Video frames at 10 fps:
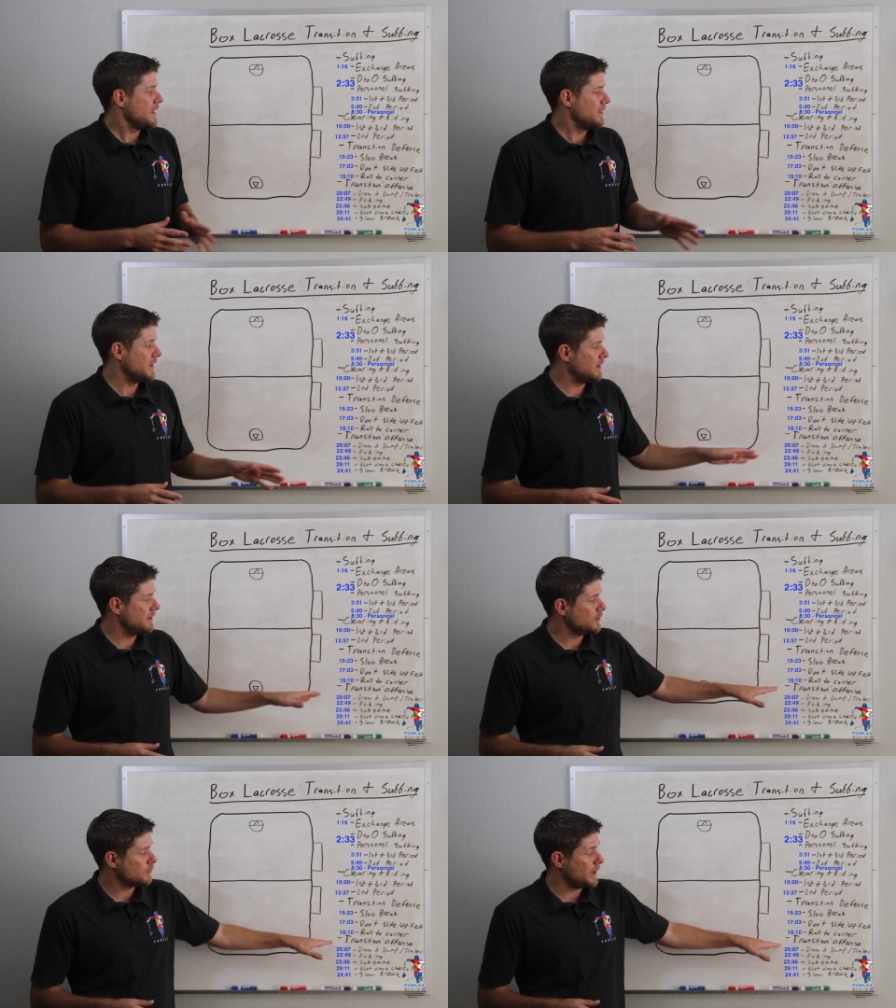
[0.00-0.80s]
then
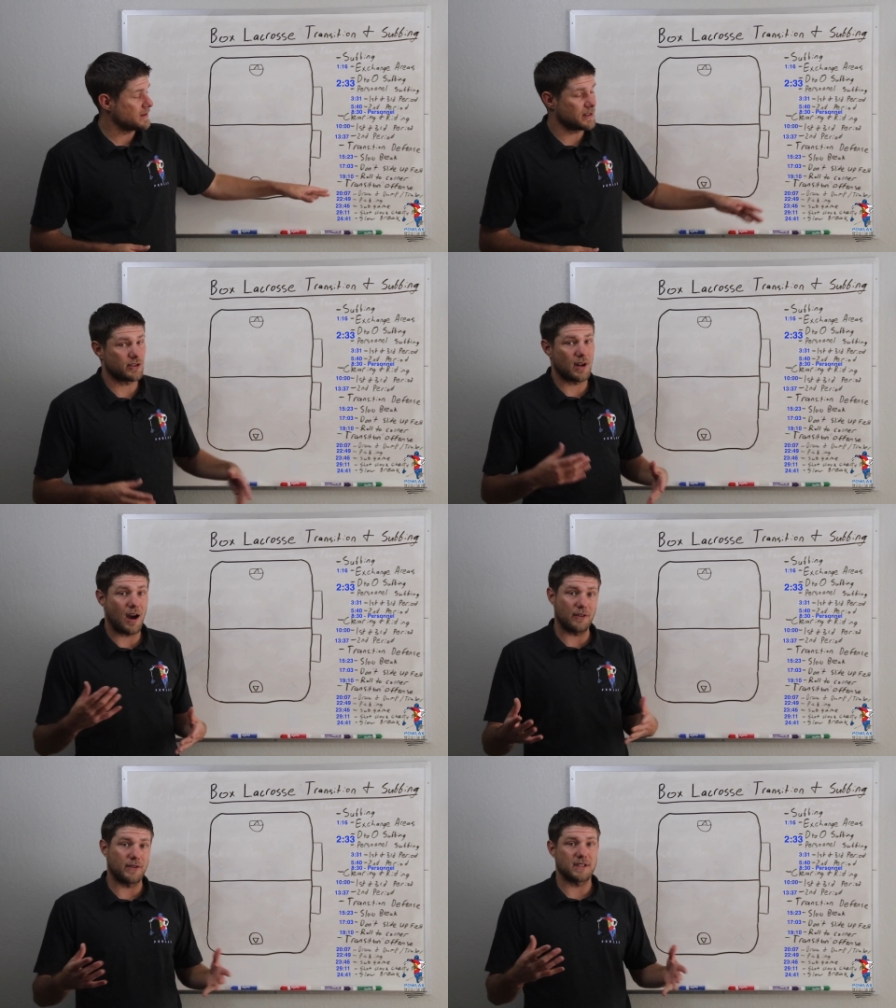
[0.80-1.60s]
the transition
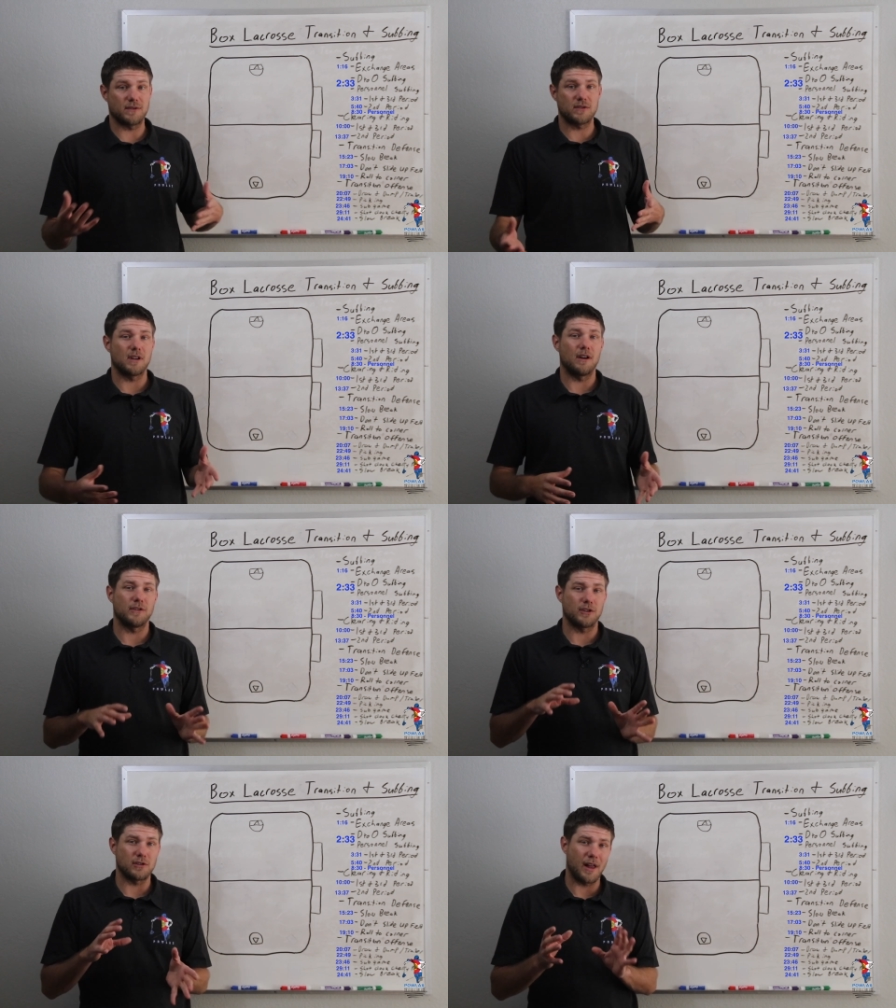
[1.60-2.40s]
offensive stuff, and
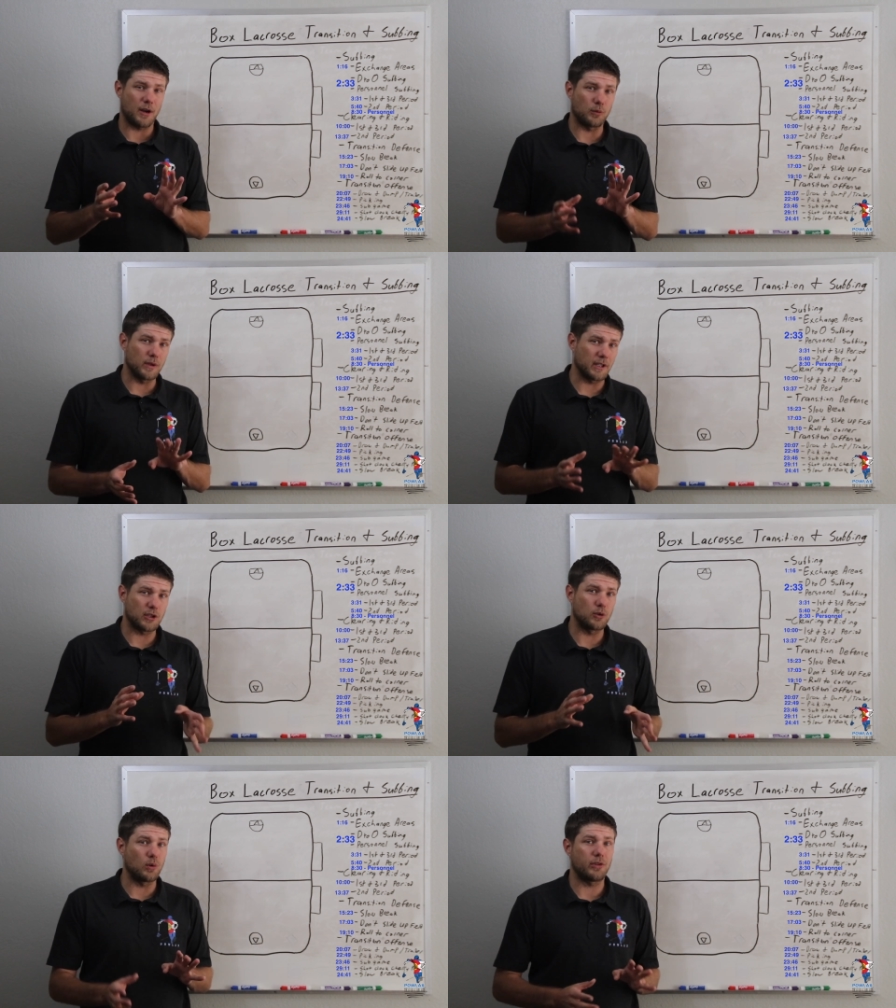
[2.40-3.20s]
there's a lot of really
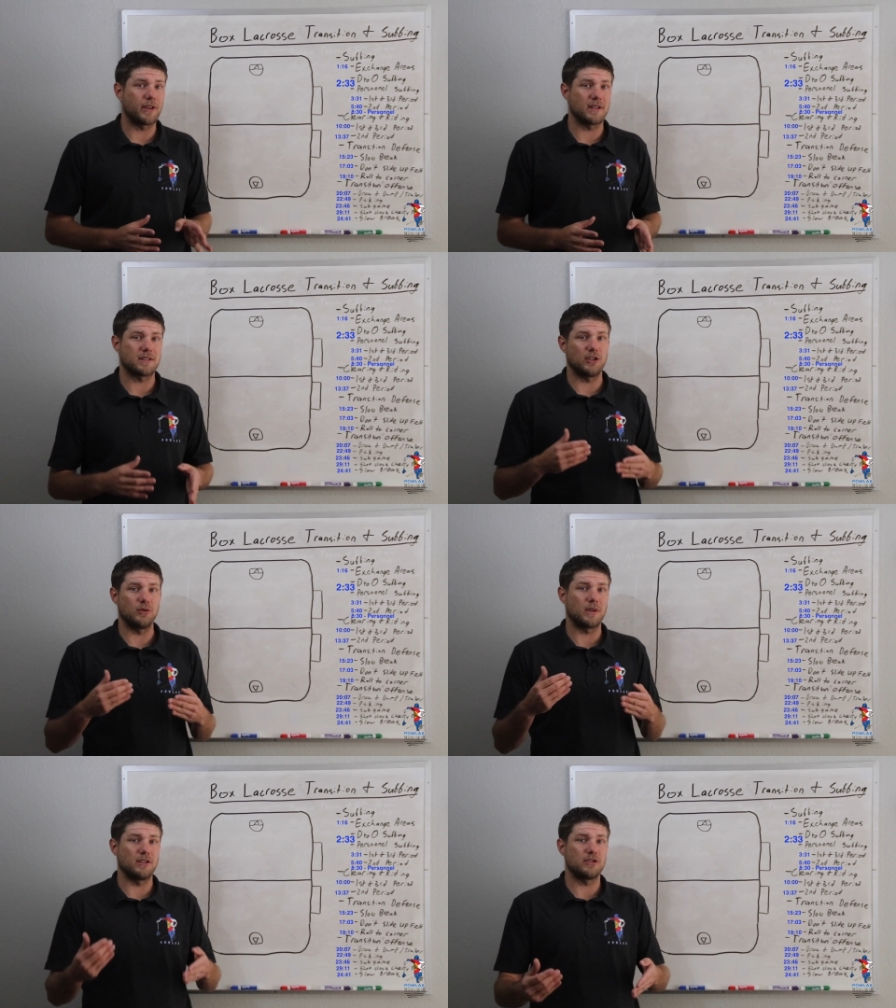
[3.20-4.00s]
cool things that you
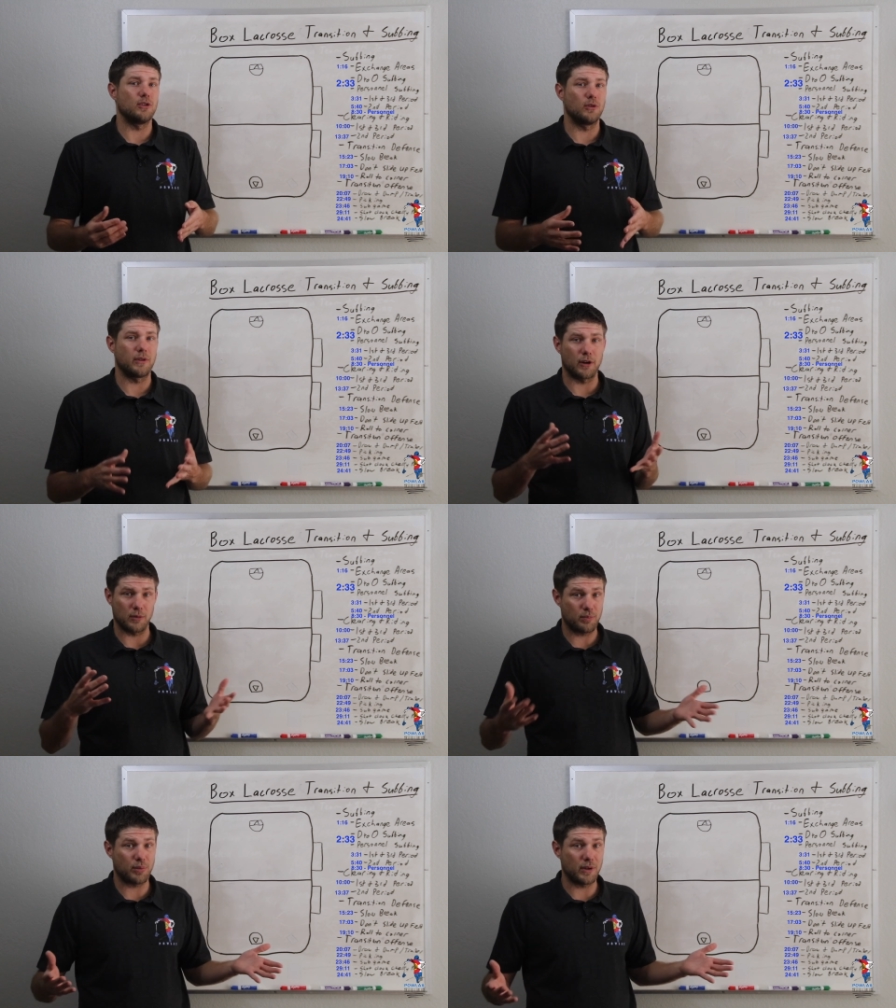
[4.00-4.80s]
can do that are
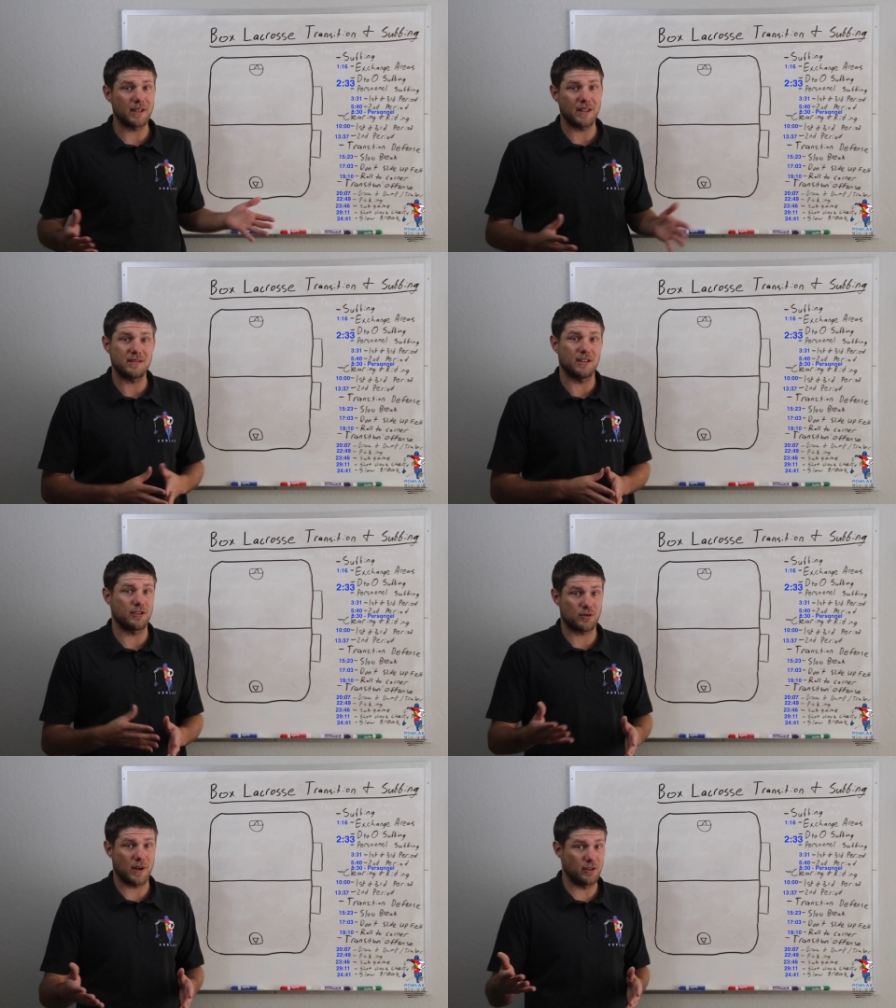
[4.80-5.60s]
pretty easy to
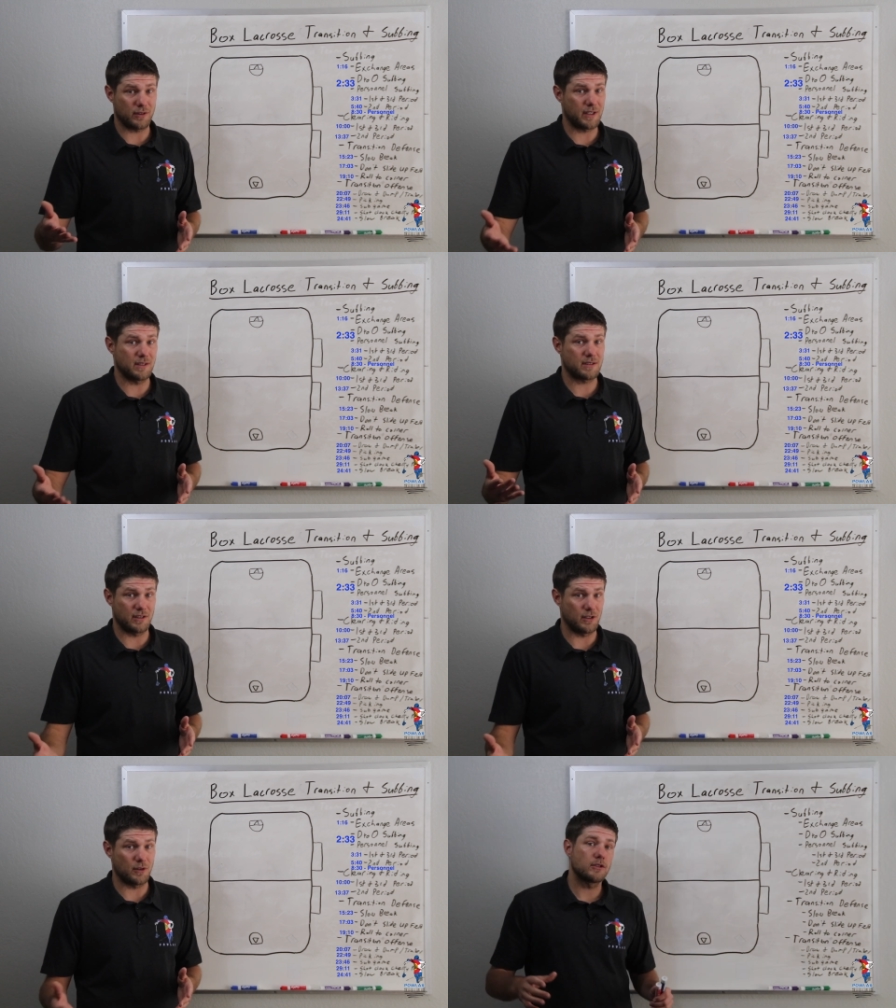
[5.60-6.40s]
train your kids to do.